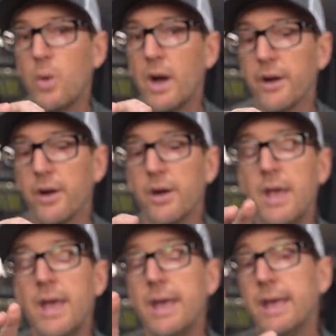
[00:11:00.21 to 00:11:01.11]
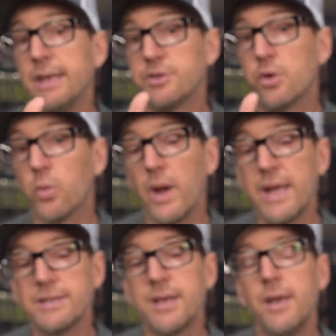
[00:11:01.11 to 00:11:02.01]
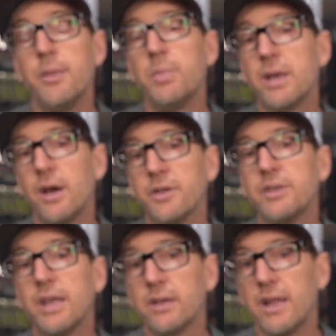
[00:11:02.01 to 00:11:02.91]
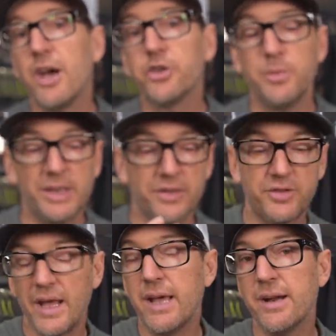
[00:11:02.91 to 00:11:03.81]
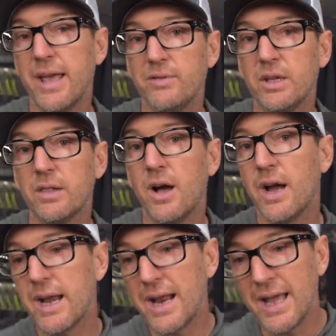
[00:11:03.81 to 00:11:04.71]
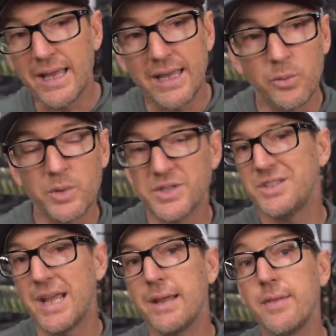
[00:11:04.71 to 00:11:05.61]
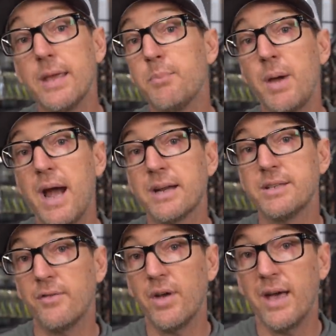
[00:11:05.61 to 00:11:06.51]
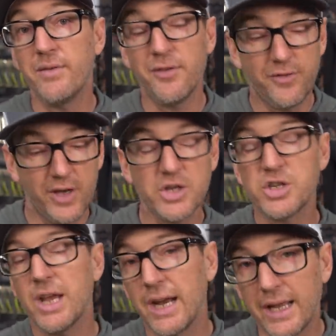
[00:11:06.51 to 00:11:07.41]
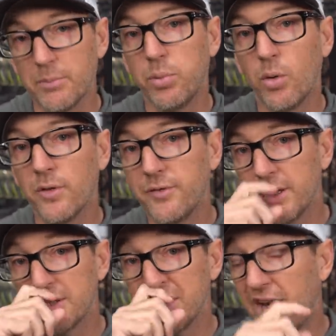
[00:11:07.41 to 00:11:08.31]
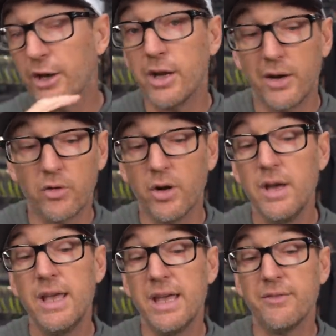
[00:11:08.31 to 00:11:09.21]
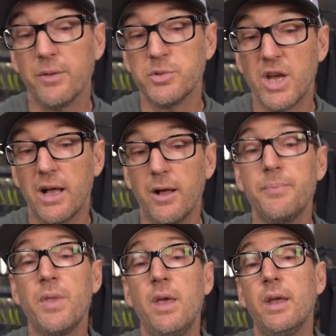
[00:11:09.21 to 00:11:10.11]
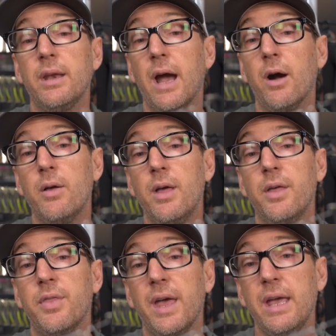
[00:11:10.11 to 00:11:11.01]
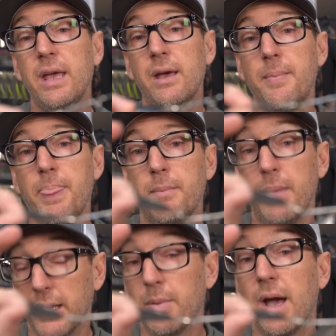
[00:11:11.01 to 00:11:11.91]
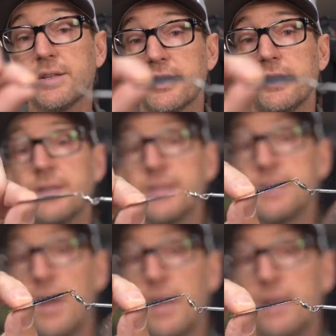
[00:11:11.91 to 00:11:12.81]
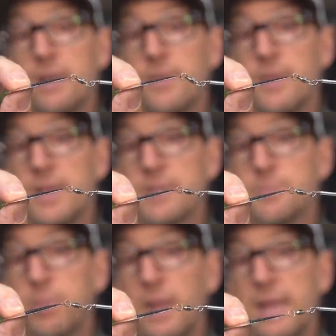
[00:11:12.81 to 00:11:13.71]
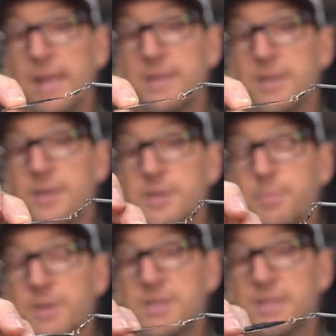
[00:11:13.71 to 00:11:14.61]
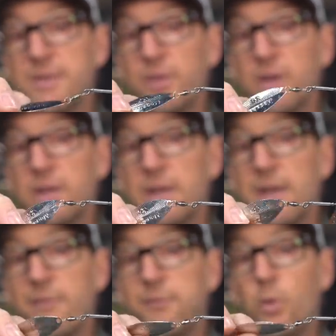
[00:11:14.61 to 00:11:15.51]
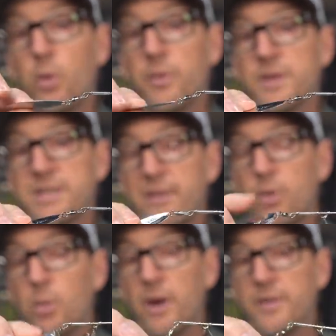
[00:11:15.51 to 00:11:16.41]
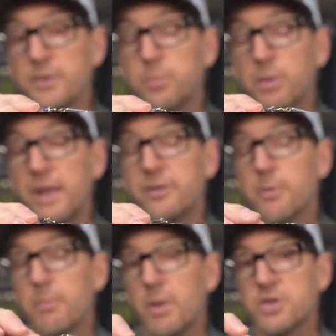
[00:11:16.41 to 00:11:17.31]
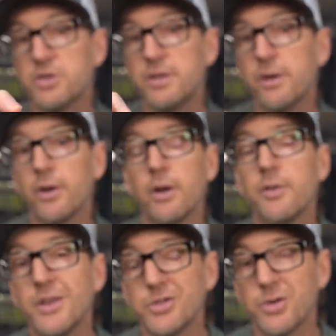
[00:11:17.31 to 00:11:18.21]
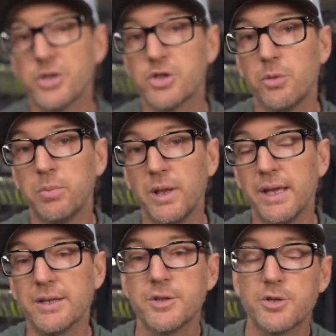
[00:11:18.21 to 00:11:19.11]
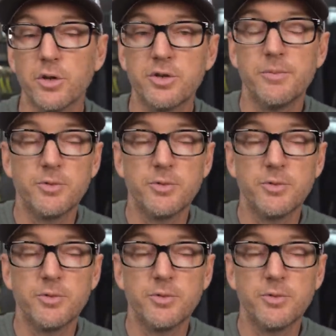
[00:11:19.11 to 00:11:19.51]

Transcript: wire is great because it allows me to stay on heavy line. It can withstand the impact of a heavy fish and I can pull the fish out of cover if I'm shallow. Now, they, Megabass, designed these blades specifically for this heavy wire. And these blades are much thinner than traditional blades. So